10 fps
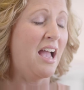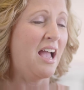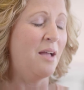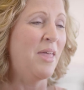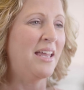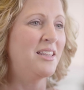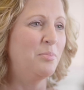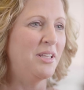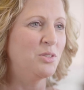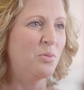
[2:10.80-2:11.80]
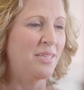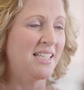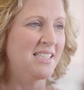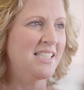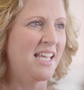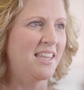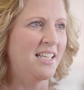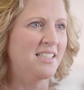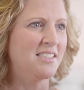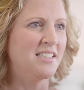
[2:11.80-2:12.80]
I'm not at the place where I can say that
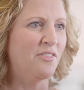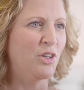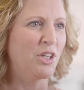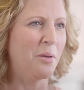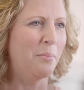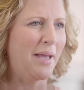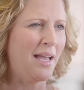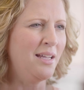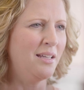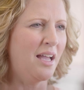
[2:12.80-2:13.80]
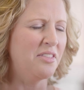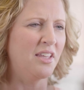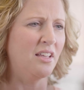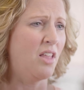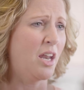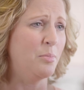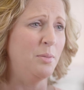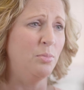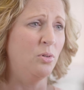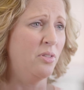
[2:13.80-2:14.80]
this is never going to come back. I think a lot of
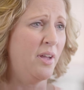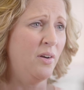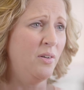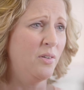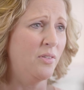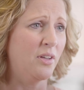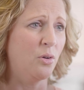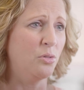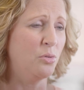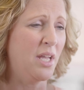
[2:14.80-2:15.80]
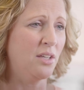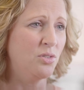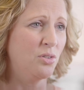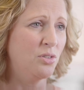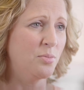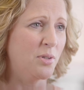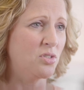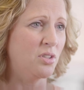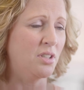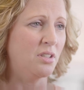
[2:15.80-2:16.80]
people are there that go through cancer,
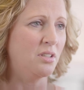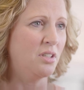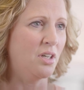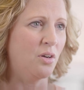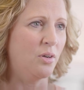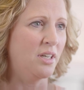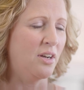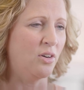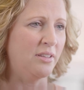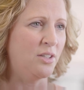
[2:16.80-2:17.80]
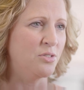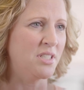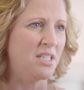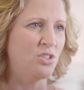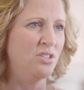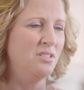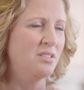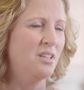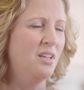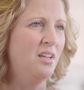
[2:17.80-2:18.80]
especially, you know, at later stages.
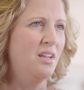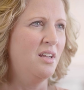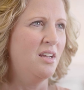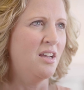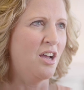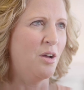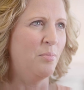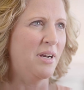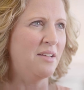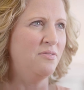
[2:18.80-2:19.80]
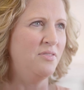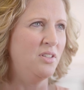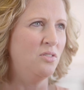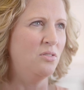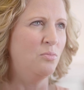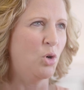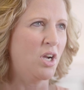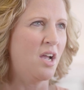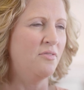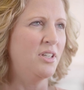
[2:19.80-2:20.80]
Um, but I feel more
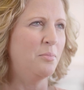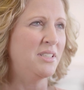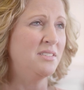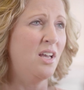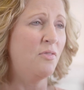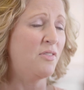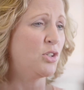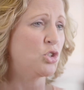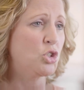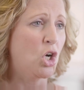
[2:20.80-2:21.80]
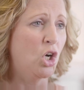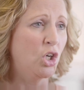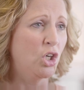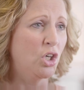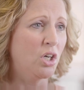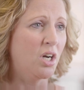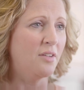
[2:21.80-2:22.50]
confident myself. I feel stronger.